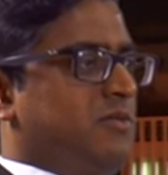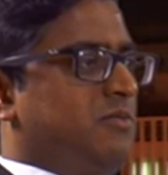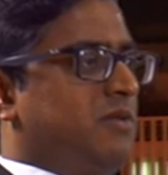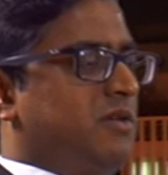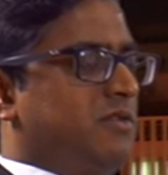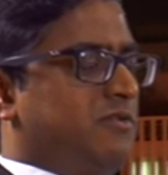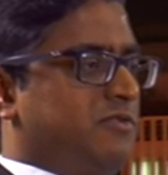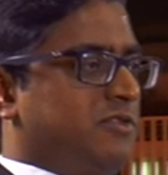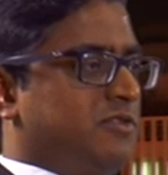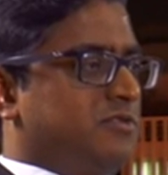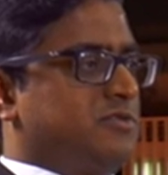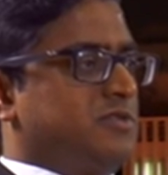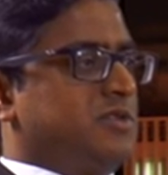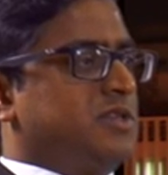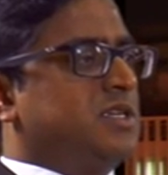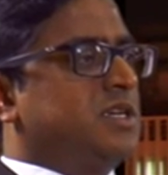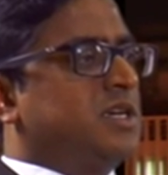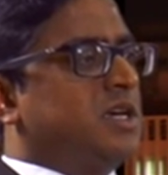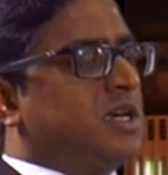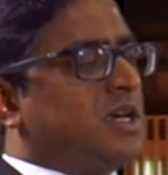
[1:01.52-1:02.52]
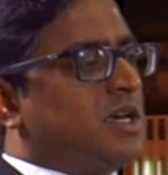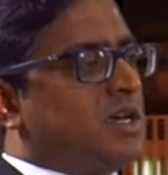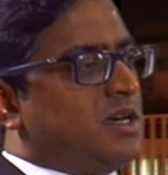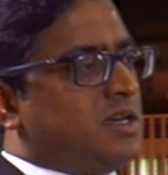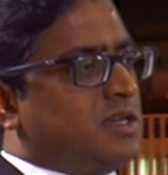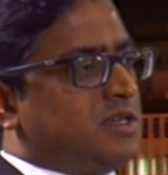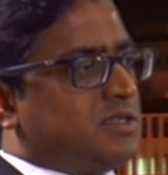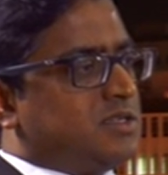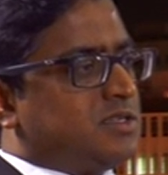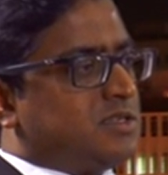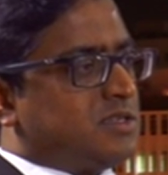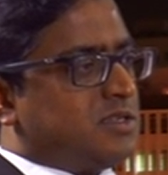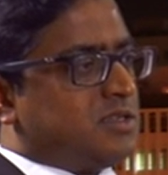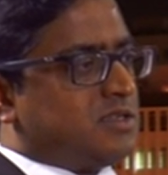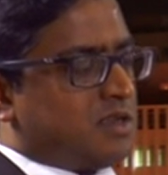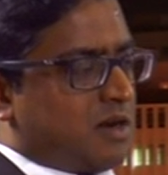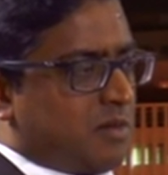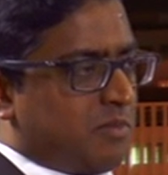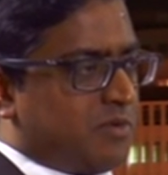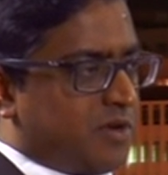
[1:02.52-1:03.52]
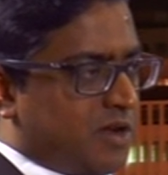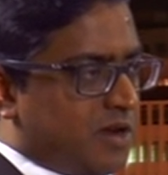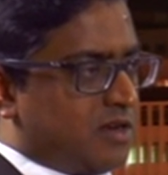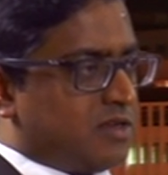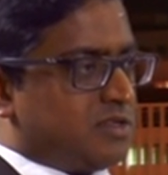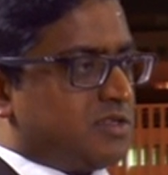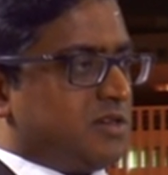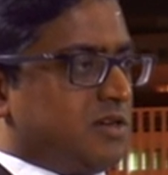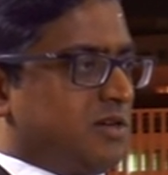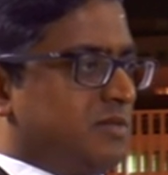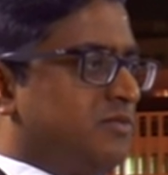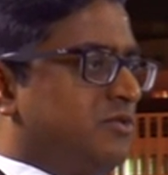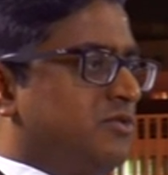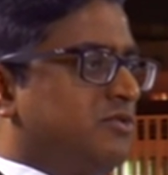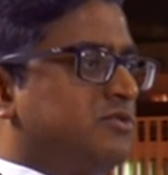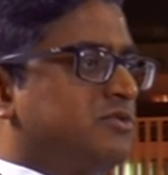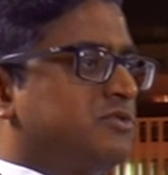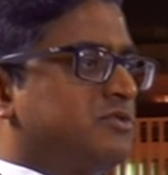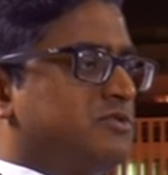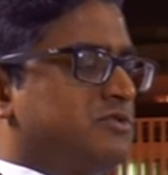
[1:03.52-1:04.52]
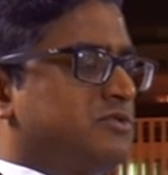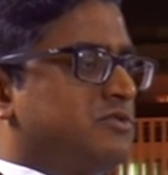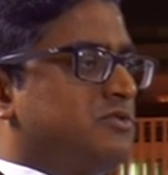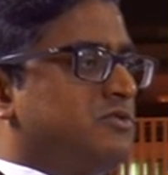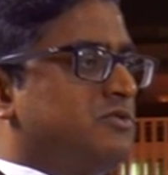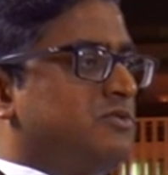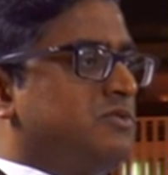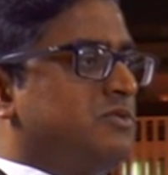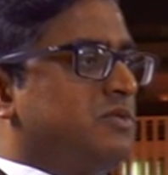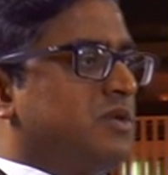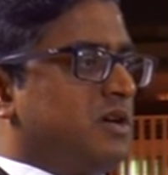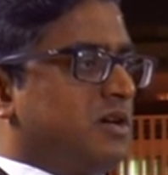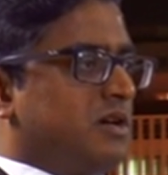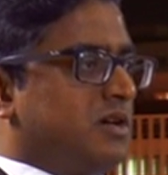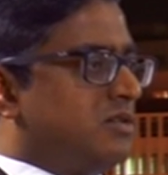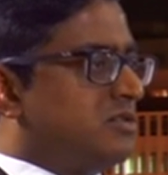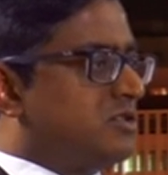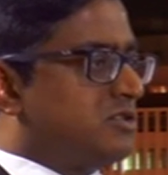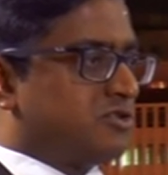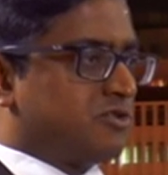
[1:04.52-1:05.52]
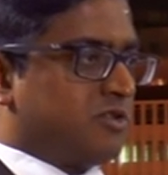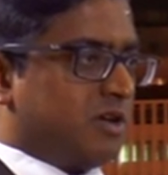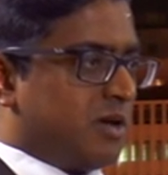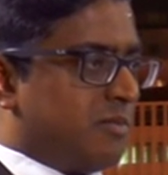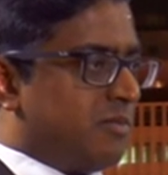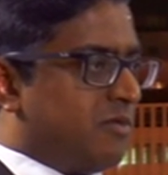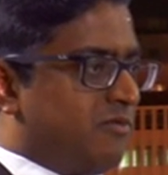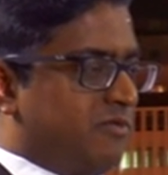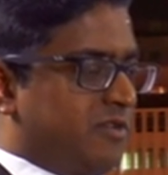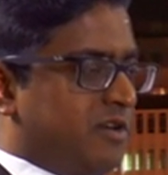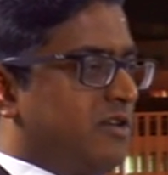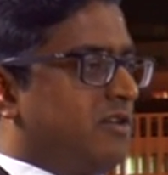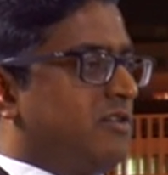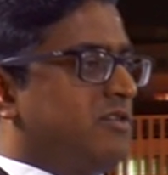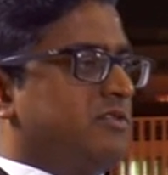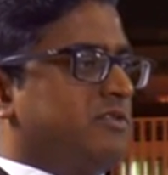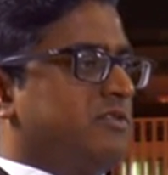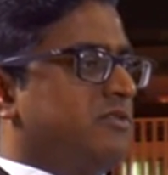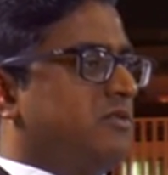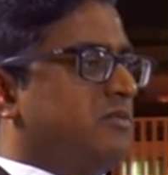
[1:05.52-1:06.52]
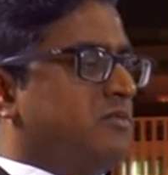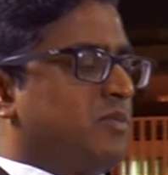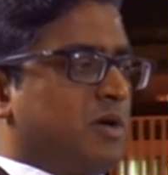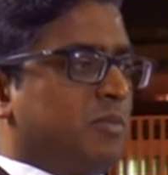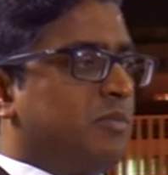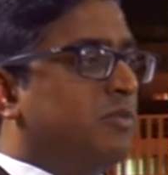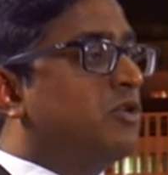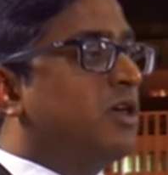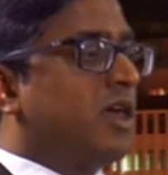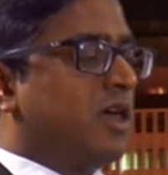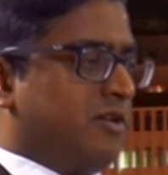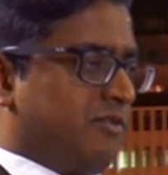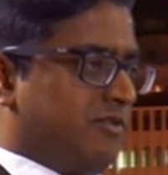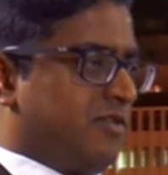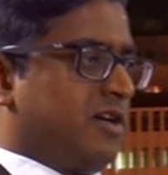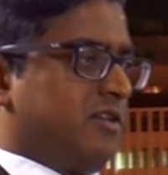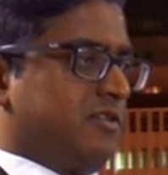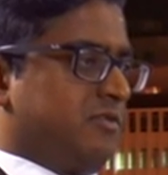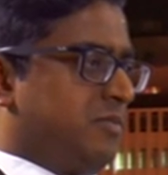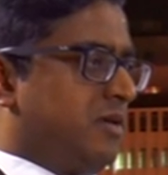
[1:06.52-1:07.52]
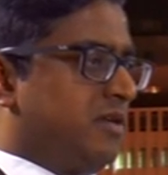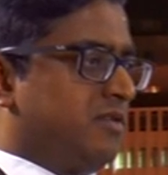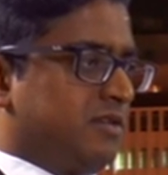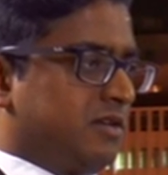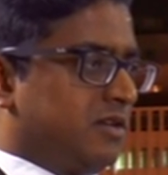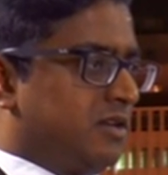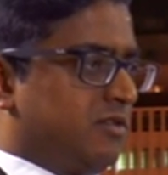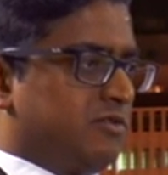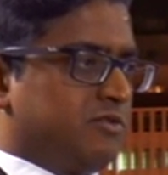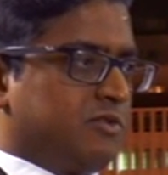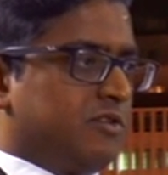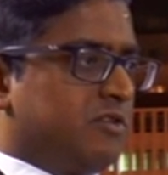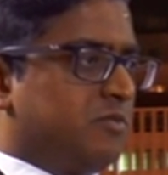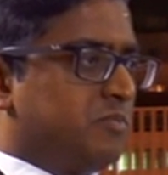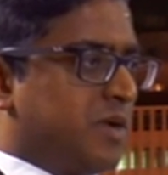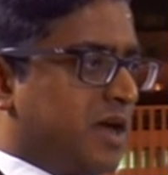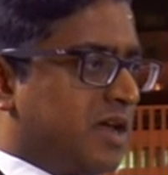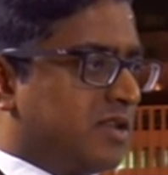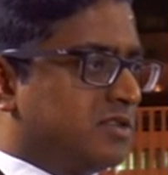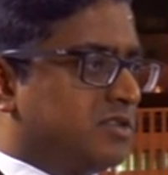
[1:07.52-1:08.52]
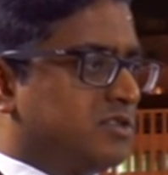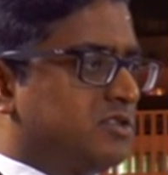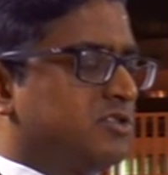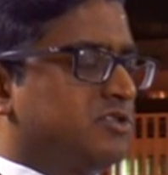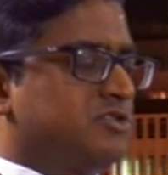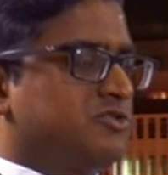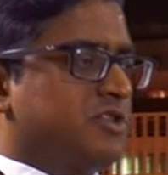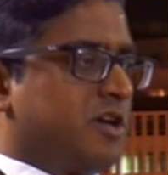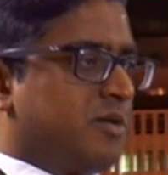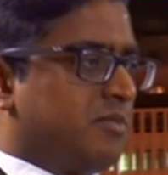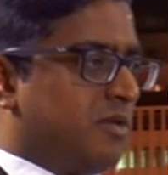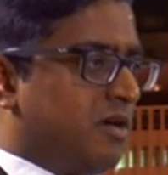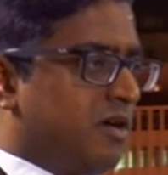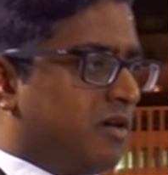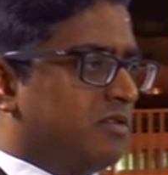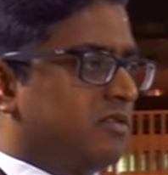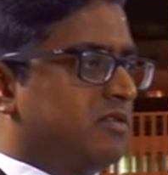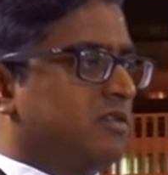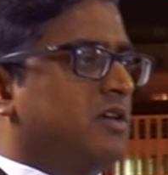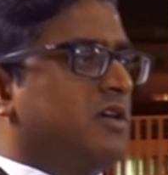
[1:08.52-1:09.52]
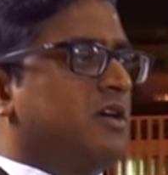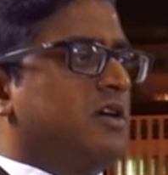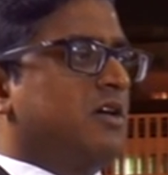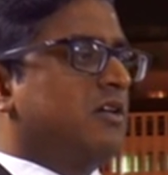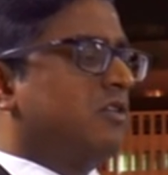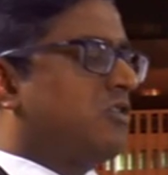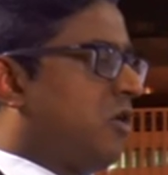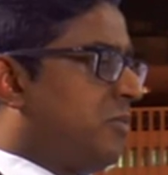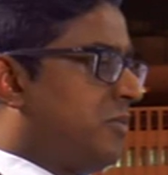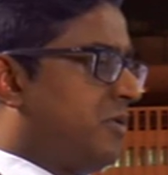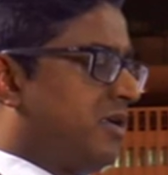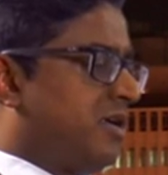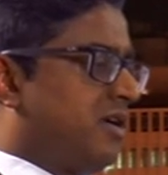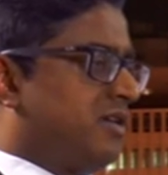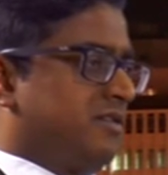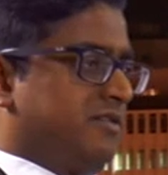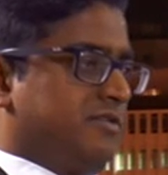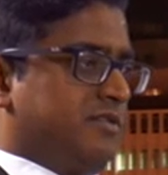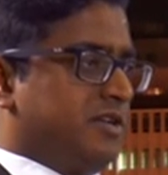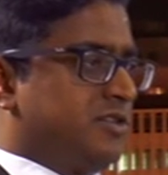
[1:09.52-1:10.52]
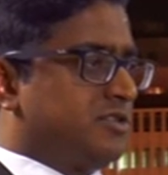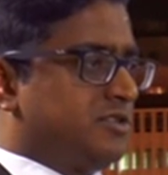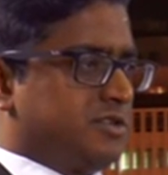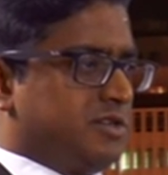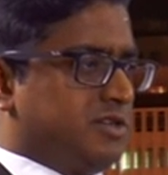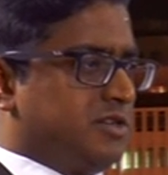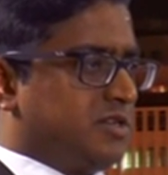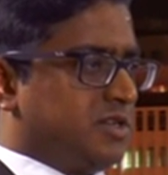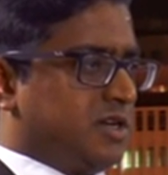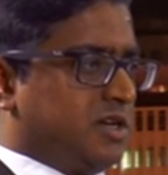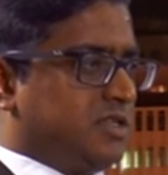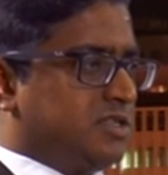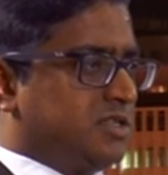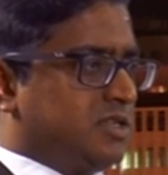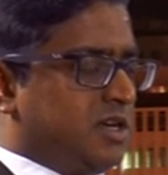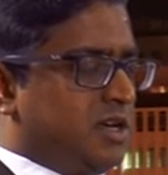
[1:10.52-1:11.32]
refer to it, is an umbrella term used to describe a bouquet of rights, basically. So it's patents, trademarks, copyright, and registered designs.